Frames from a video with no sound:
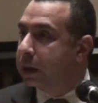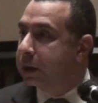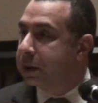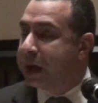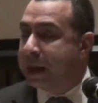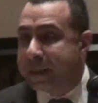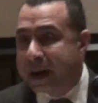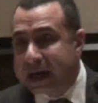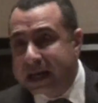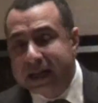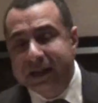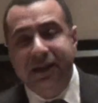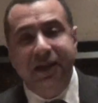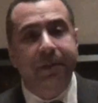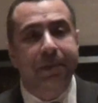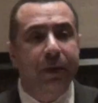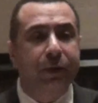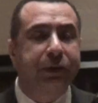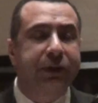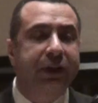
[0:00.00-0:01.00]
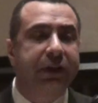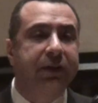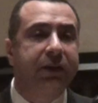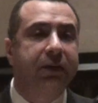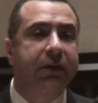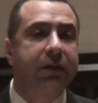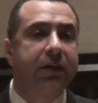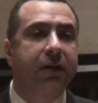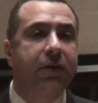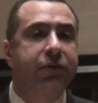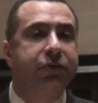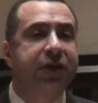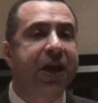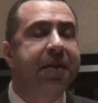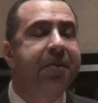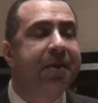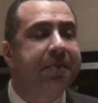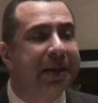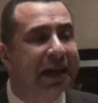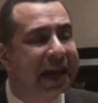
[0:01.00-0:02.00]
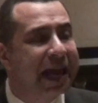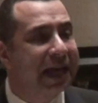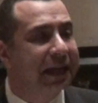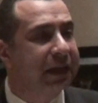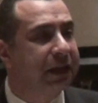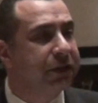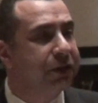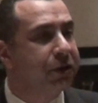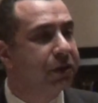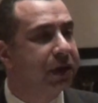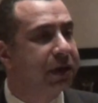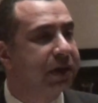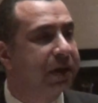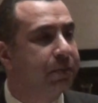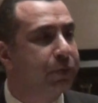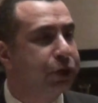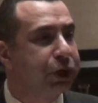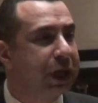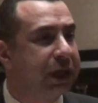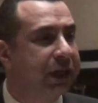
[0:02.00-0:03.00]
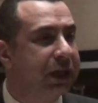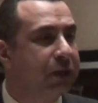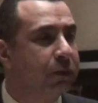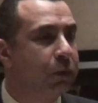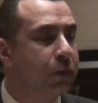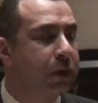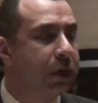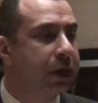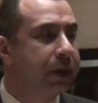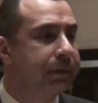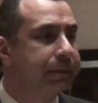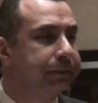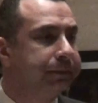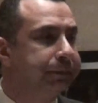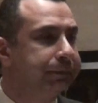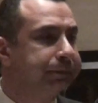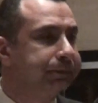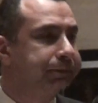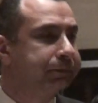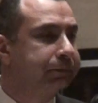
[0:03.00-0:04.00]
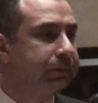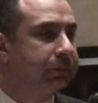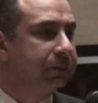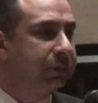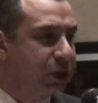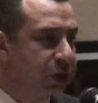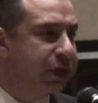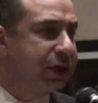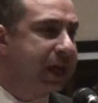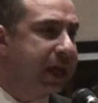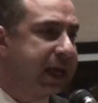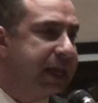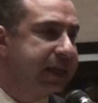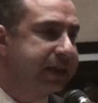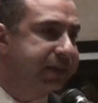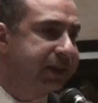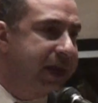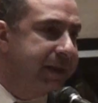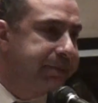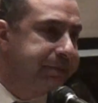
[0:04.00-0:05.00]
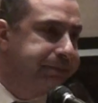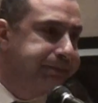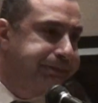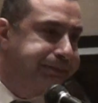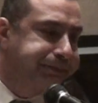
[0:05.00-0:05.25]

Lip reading: the Americans supported Osama bin Laden during the Mujahideen war, turned against them.